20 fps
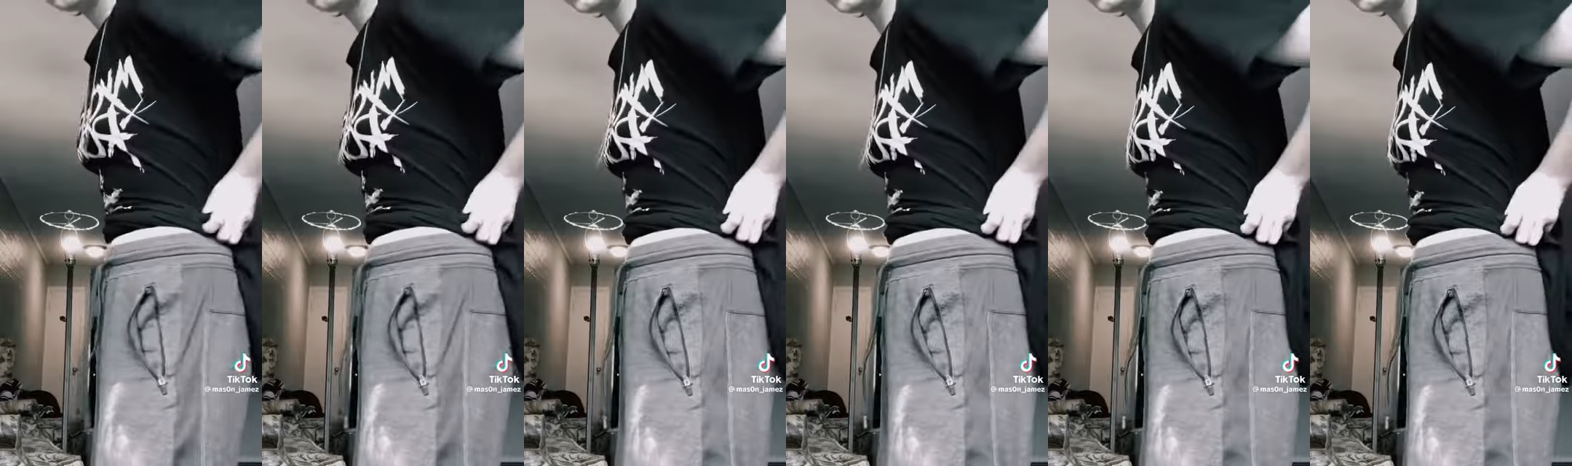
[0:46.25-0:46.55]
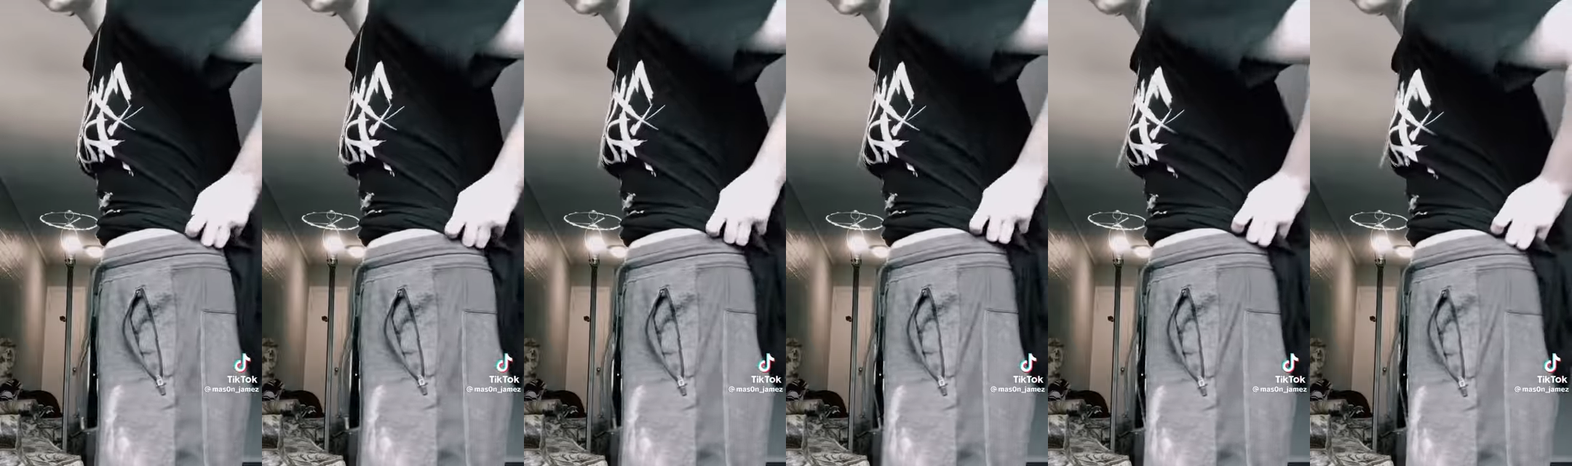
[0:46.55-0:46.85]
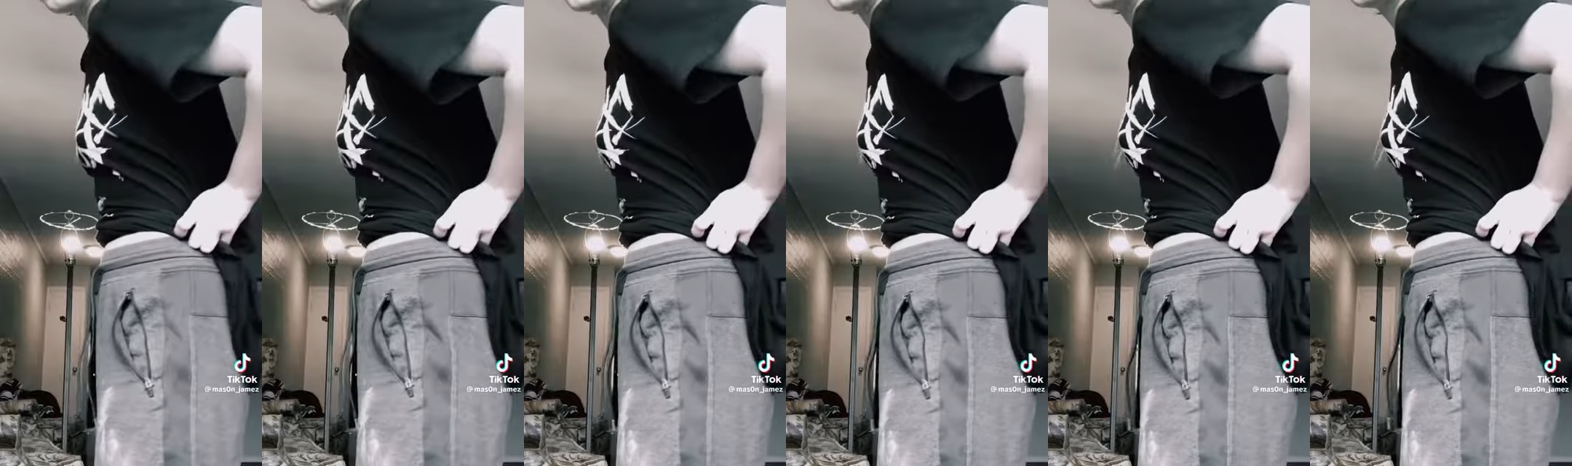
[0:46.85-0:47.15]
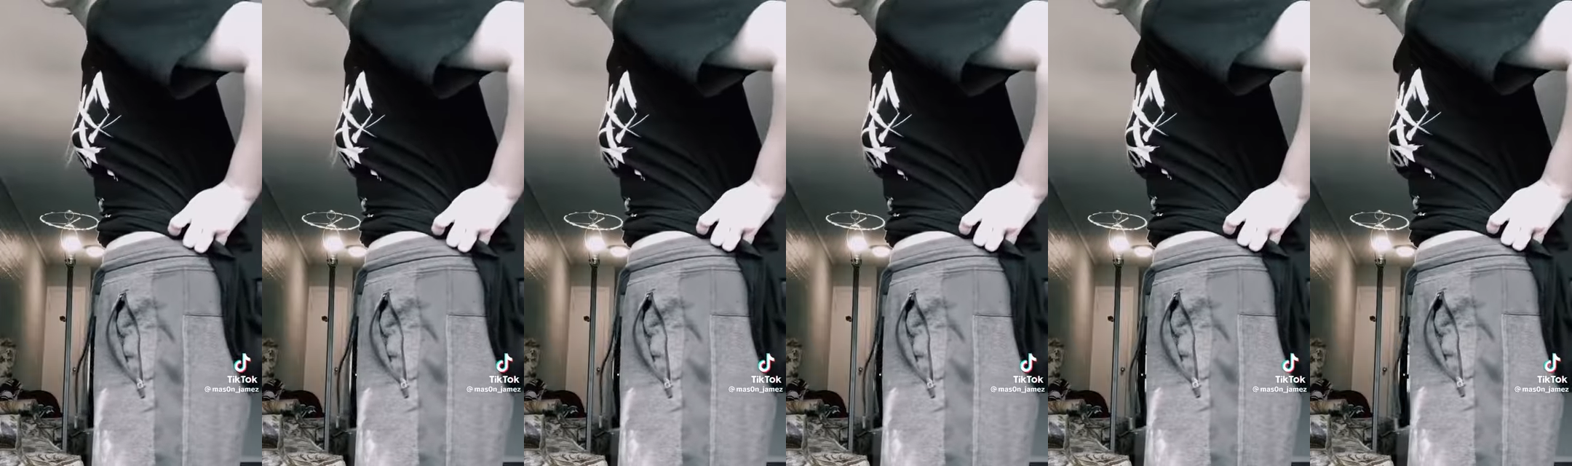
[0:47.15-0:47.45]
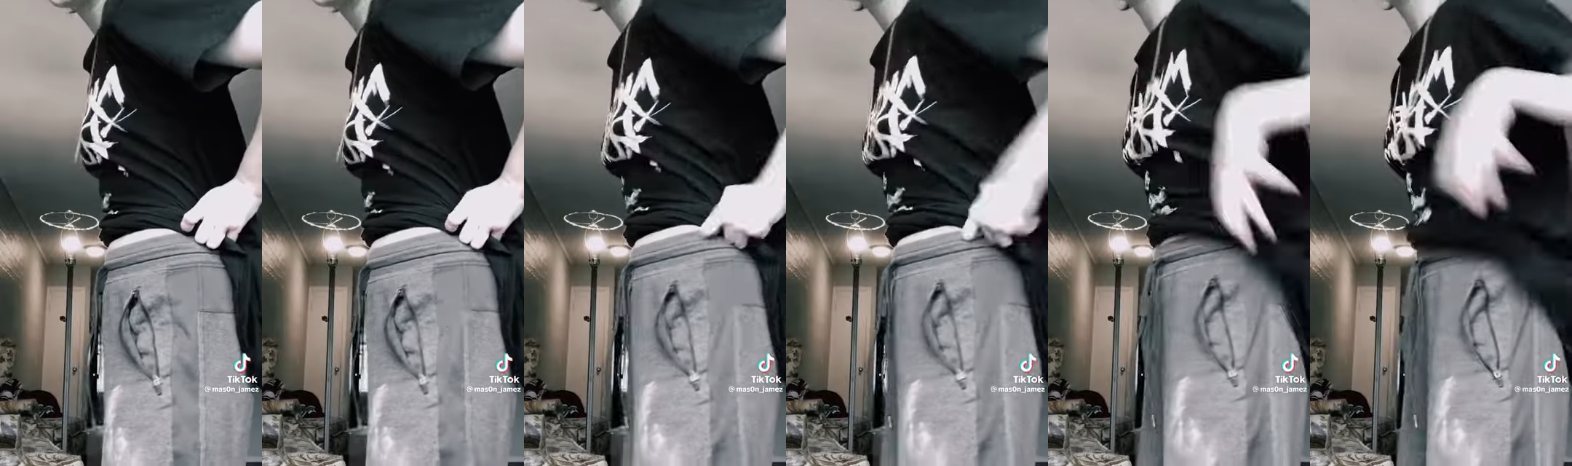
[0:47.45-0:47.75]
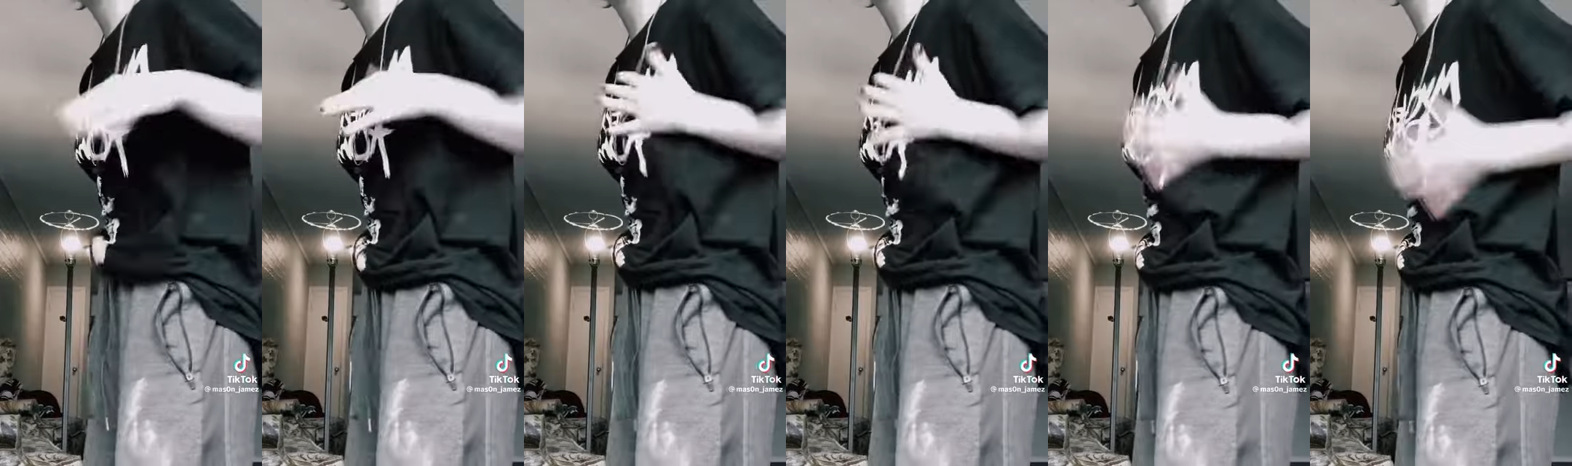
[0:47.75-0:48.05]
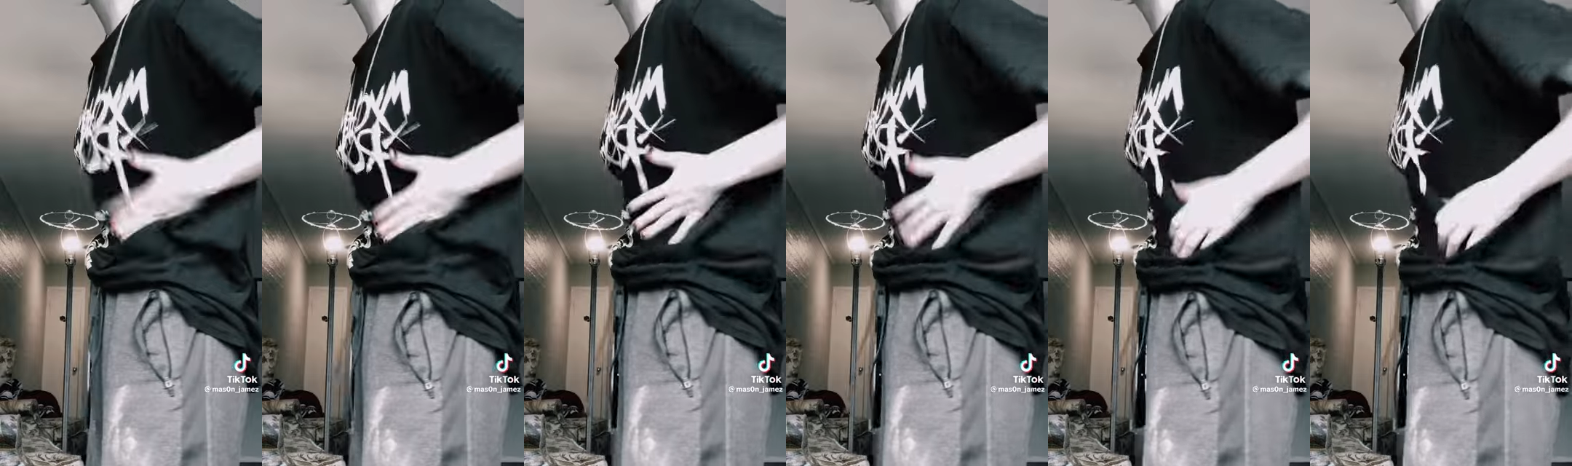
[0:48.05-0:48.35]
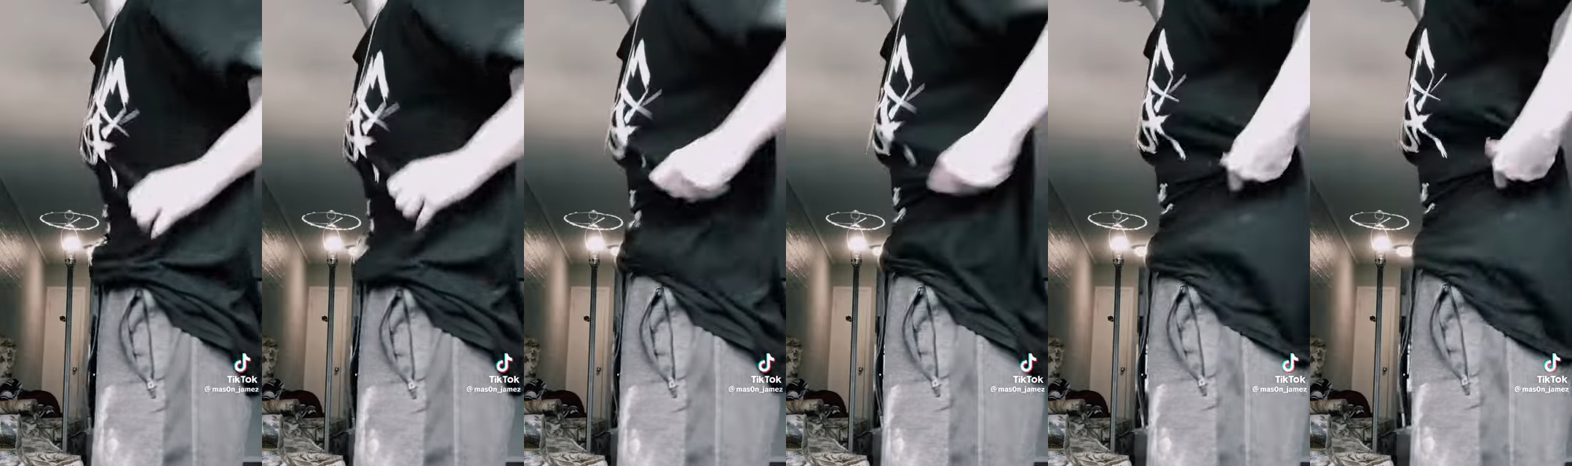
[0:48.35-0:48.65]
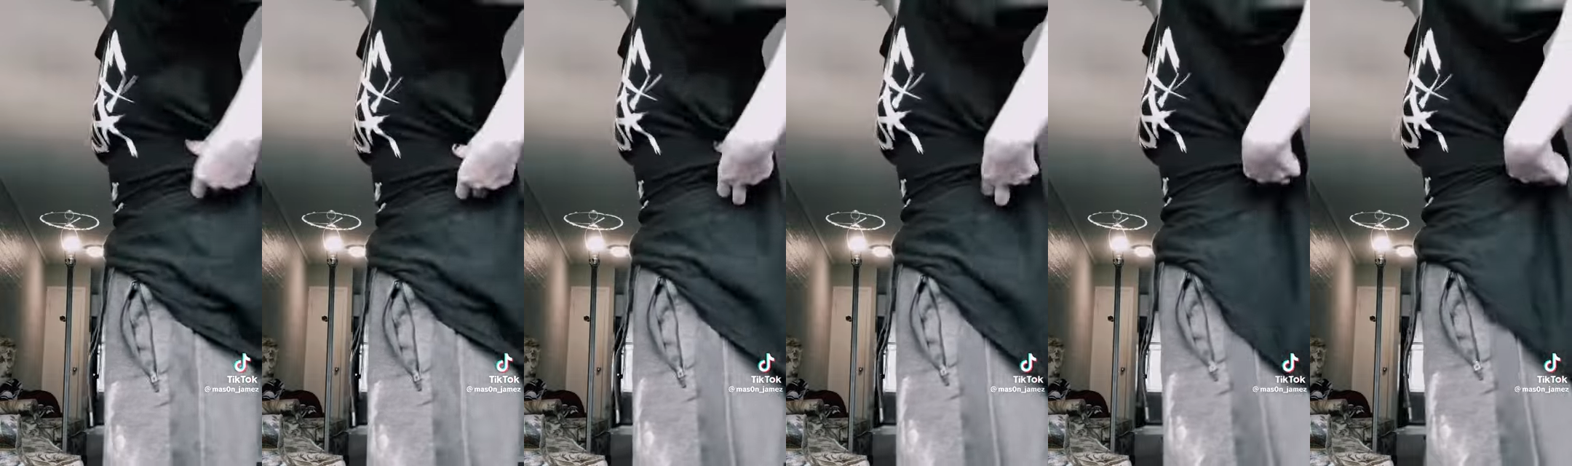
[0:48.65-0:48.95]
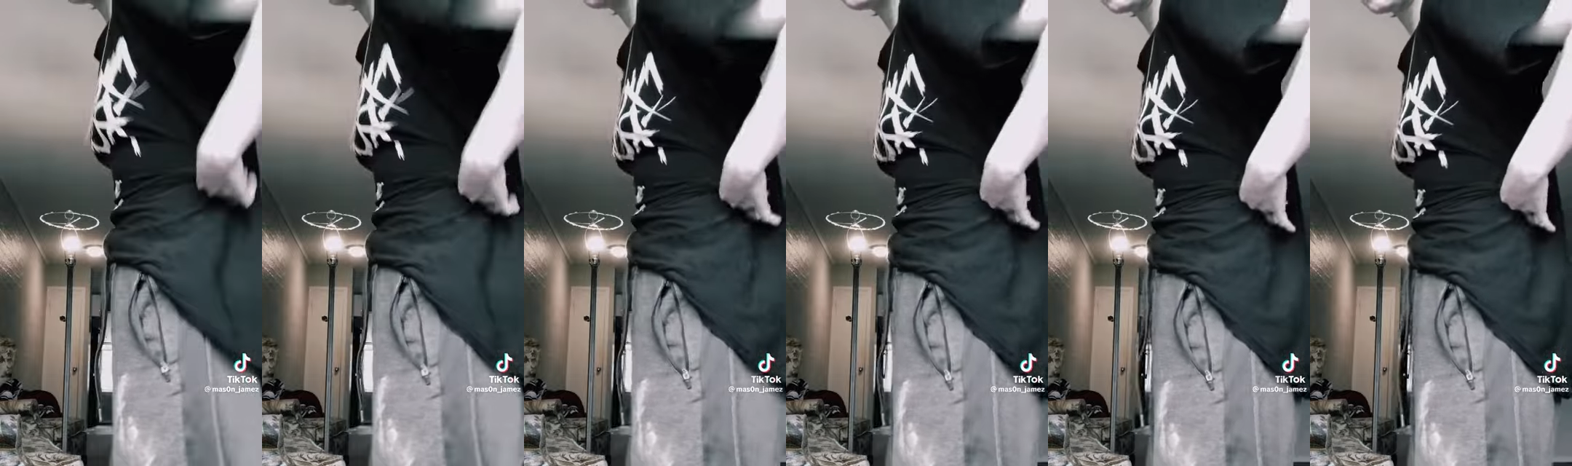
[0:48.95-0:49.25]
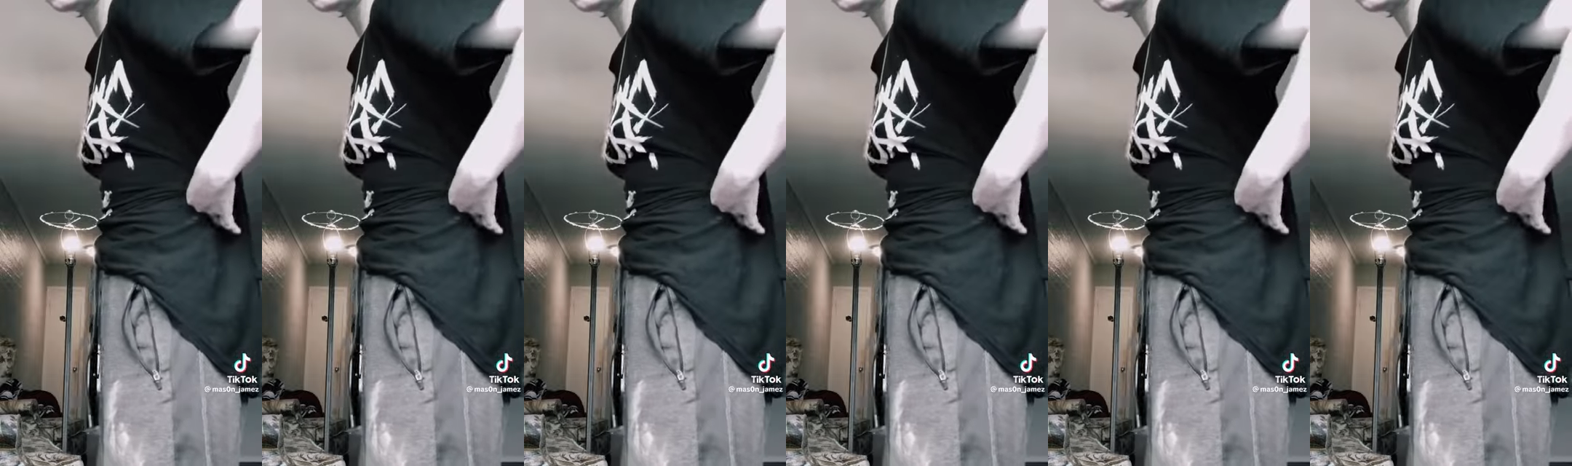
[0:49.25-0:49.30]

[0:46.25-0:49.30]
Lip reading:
[unreadable: no face in view]